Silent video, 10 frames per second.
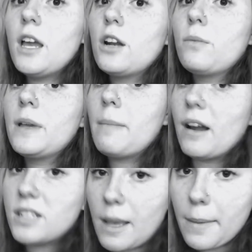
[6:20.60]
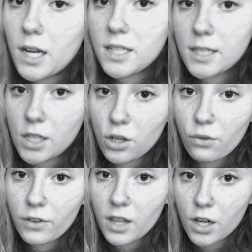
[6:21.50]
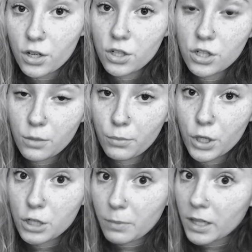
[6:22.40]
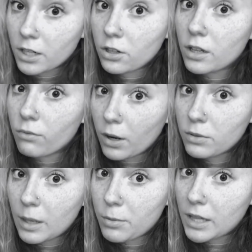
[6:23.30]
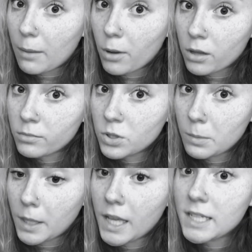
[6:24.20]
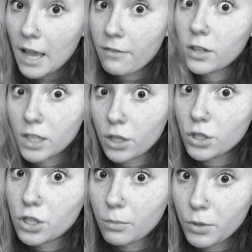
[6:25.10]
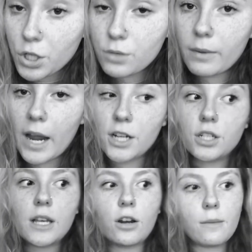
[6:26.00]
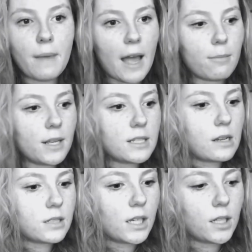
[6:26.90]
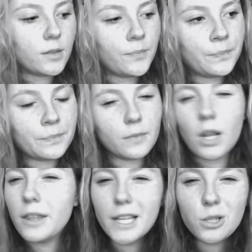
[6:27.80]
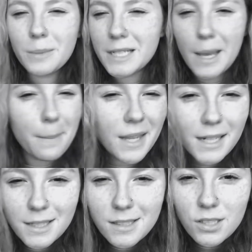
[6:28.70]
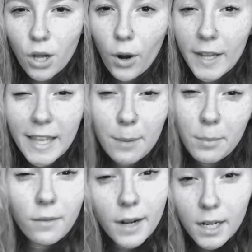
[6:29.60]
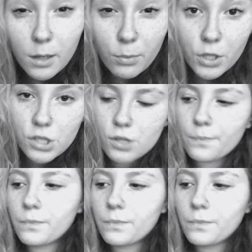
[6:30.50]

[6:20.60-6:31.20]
it'll be about 10 minutes and then you'll feel the urge to push. But literally right when they put that ball in between my legs, I felt the urge to push, but I just held it back because I was like, no, they told me 10 minutes, so I can't be ready to push.